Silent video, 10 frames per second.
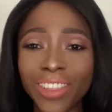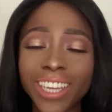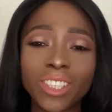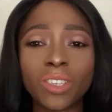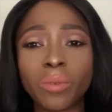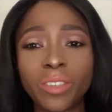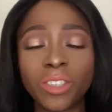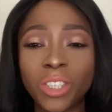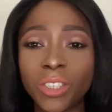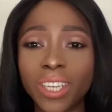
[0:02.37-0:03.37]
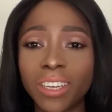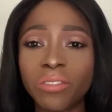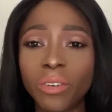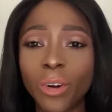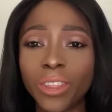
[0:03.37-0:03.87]
Thank you so much for tuning
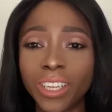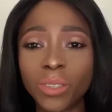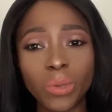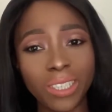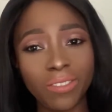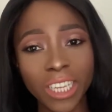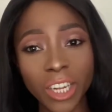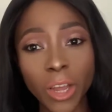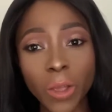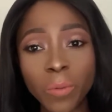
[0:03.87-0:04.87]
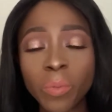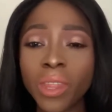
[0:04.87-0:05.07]
in for this week's video.